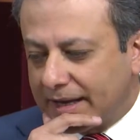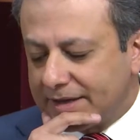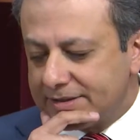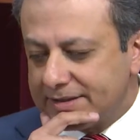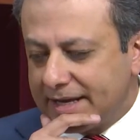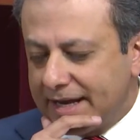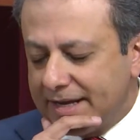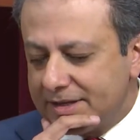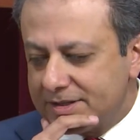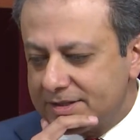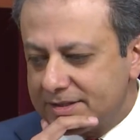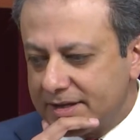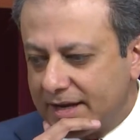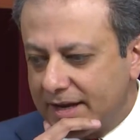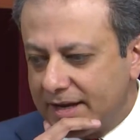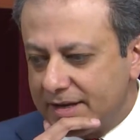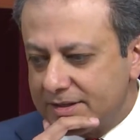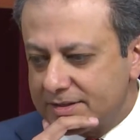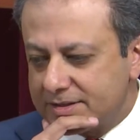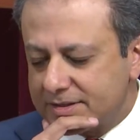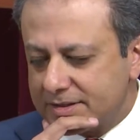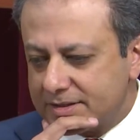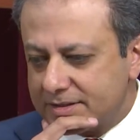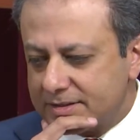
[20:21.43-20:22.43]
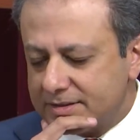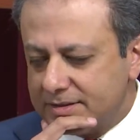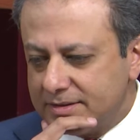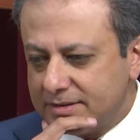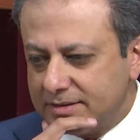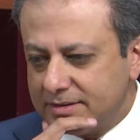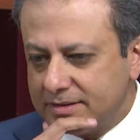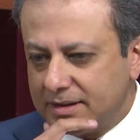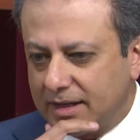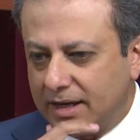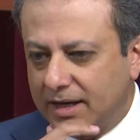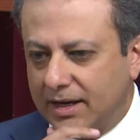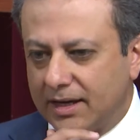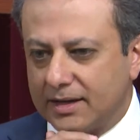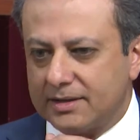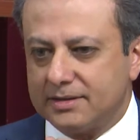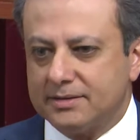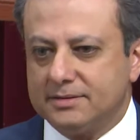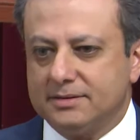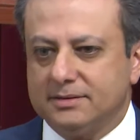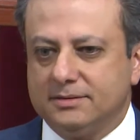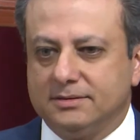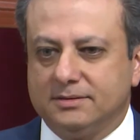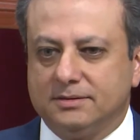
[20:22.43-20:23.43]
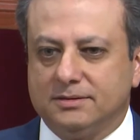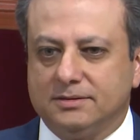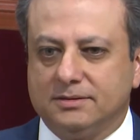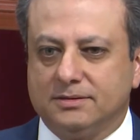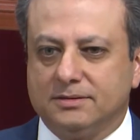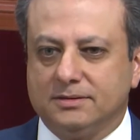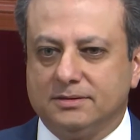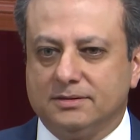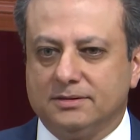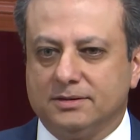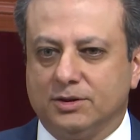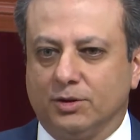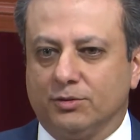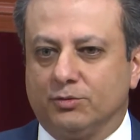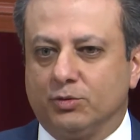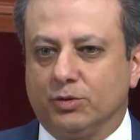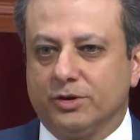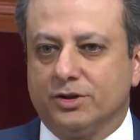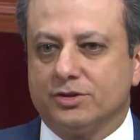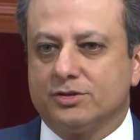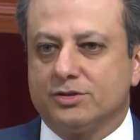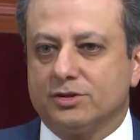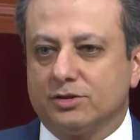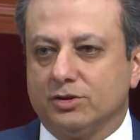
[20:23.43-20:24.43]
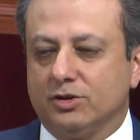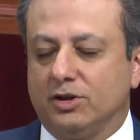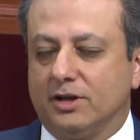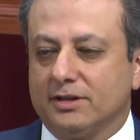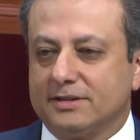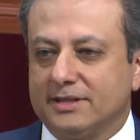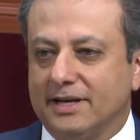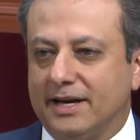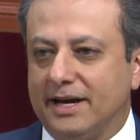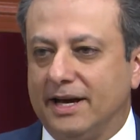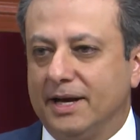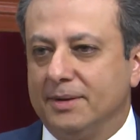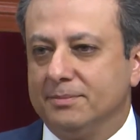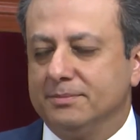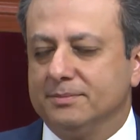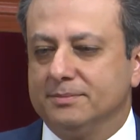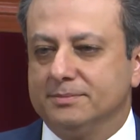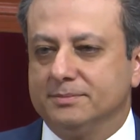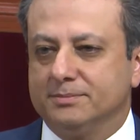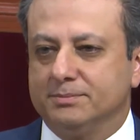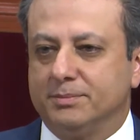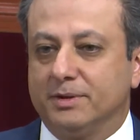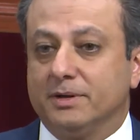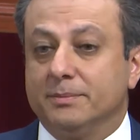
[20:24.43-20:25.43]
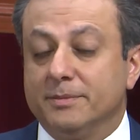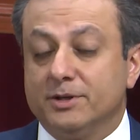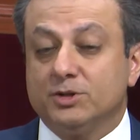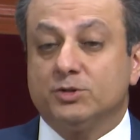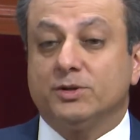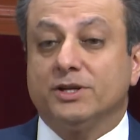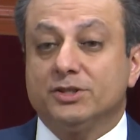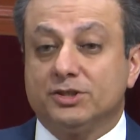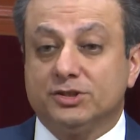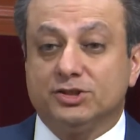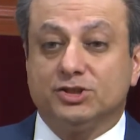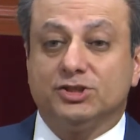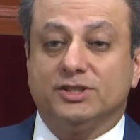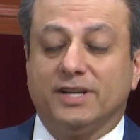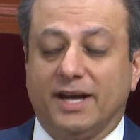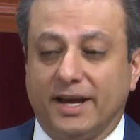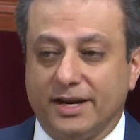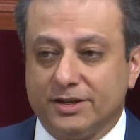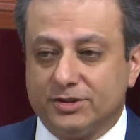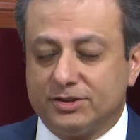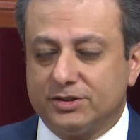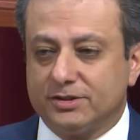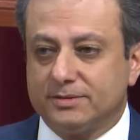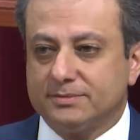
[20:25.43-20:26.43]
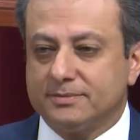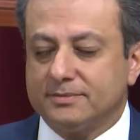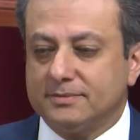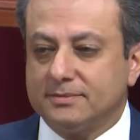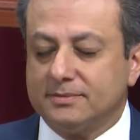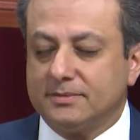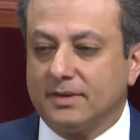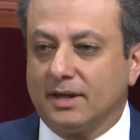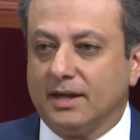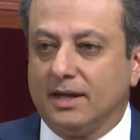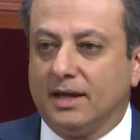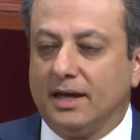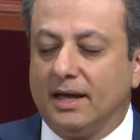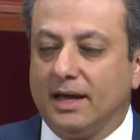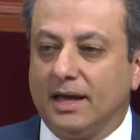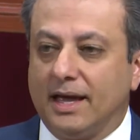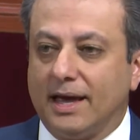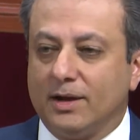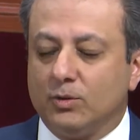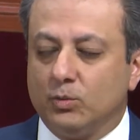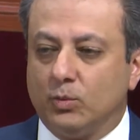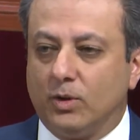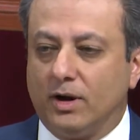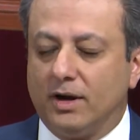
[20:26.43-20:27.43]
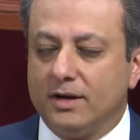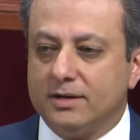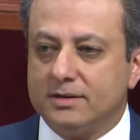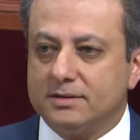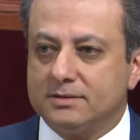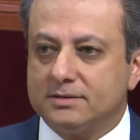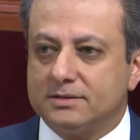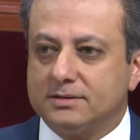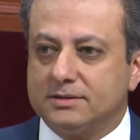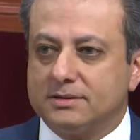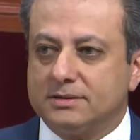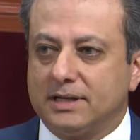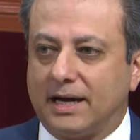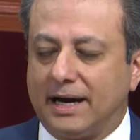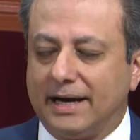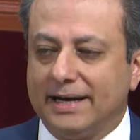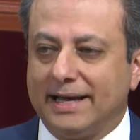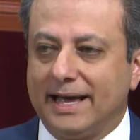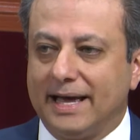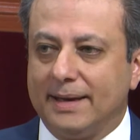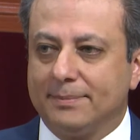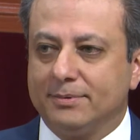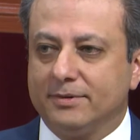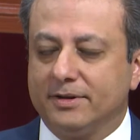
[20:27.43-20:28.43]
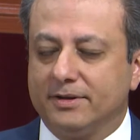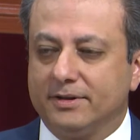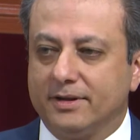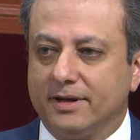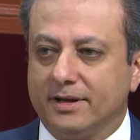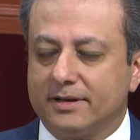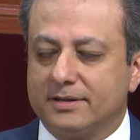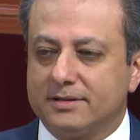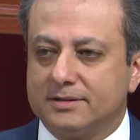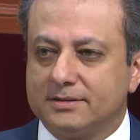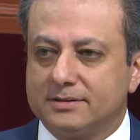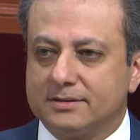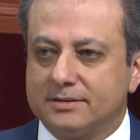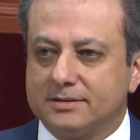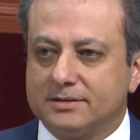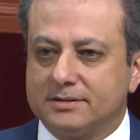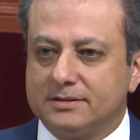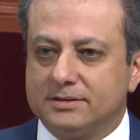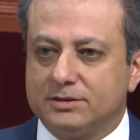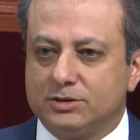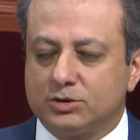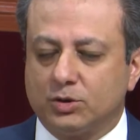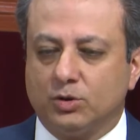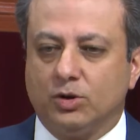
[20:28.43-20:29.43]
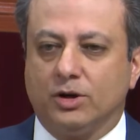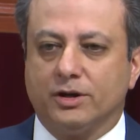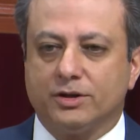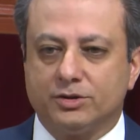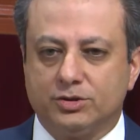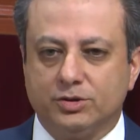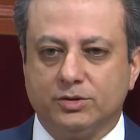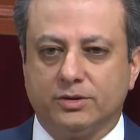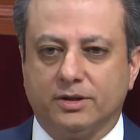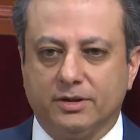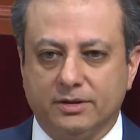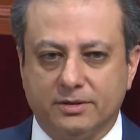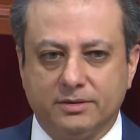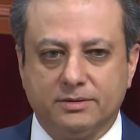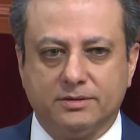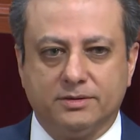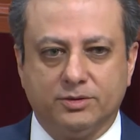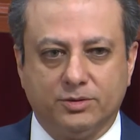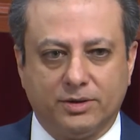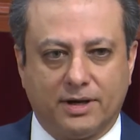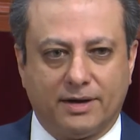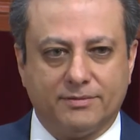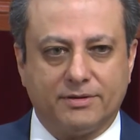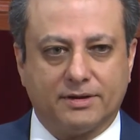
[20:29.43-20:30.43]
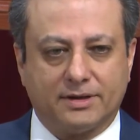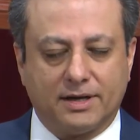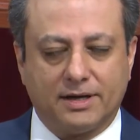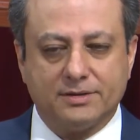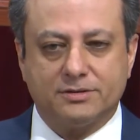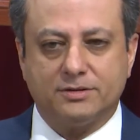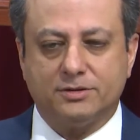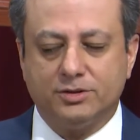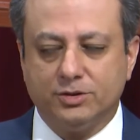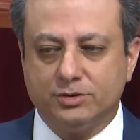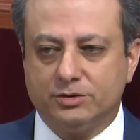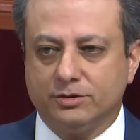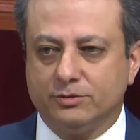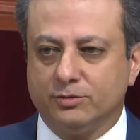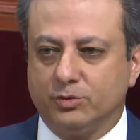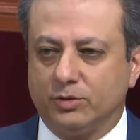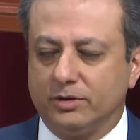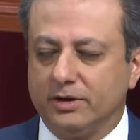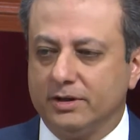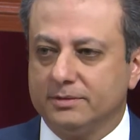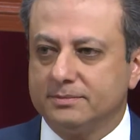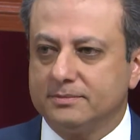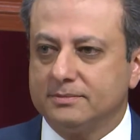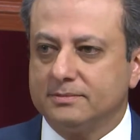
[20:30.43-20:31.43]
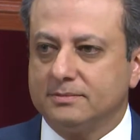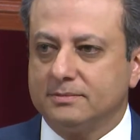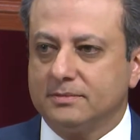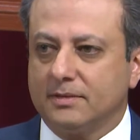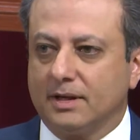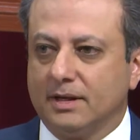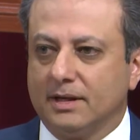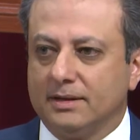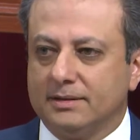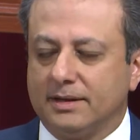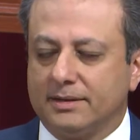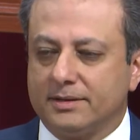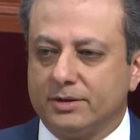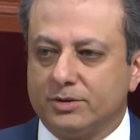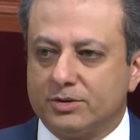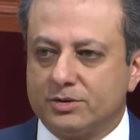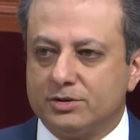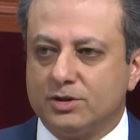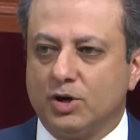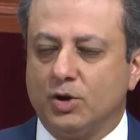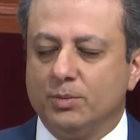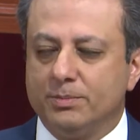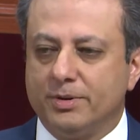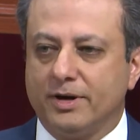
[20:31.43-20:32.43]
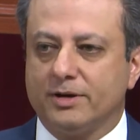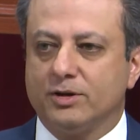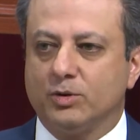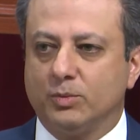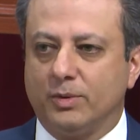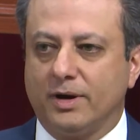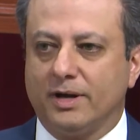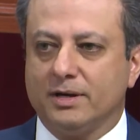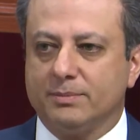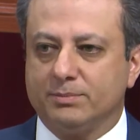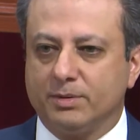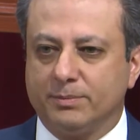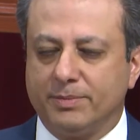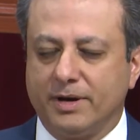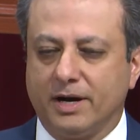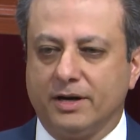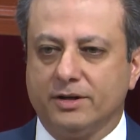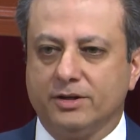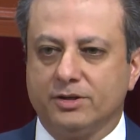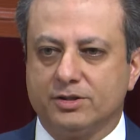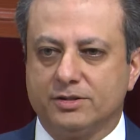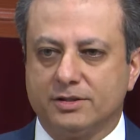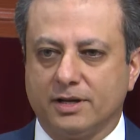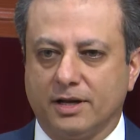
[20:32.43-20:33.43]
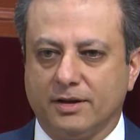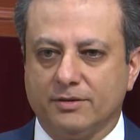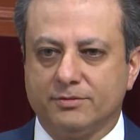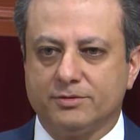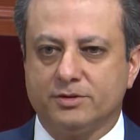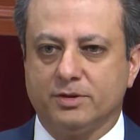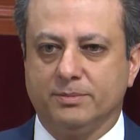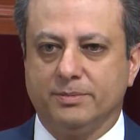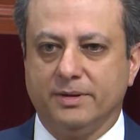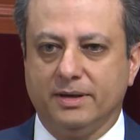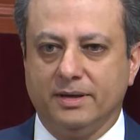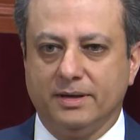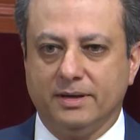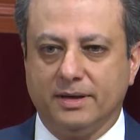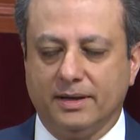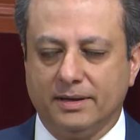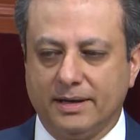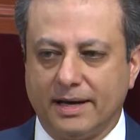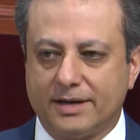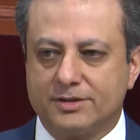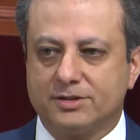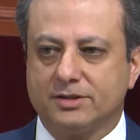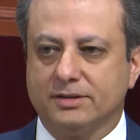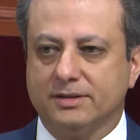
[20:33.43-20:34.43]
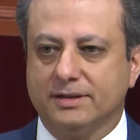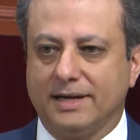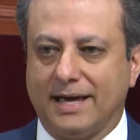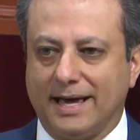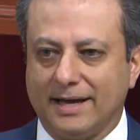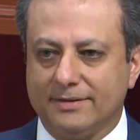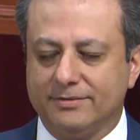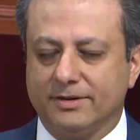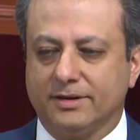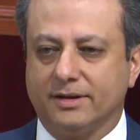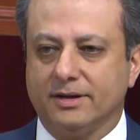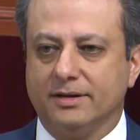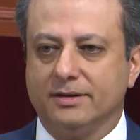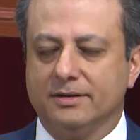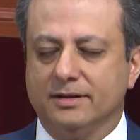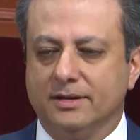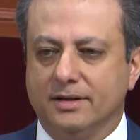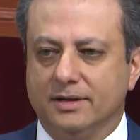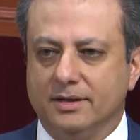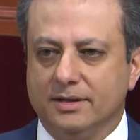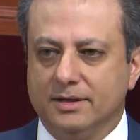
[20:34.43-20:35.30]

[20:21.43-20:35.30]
as Ann says, uh, you know, four years is a long time, but administrations change. Mm-hmm. And one, I happen to think, so long as you, can, you have the Constitution for it, that there is no better way to prepare yourself to be an excellent advocate